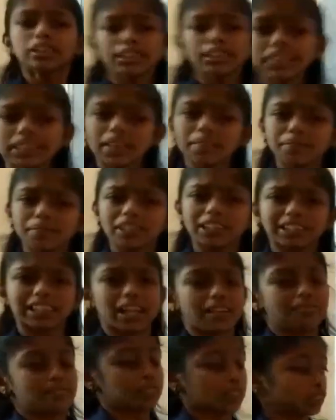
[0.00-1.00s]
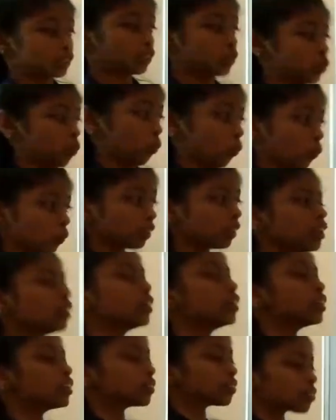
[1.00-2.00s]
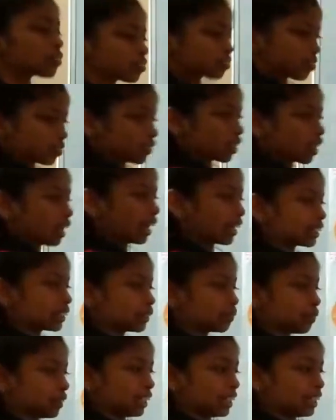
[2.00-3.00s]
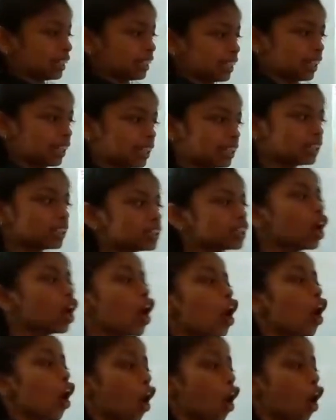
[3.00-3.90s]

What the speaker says: The temperate climate zone experience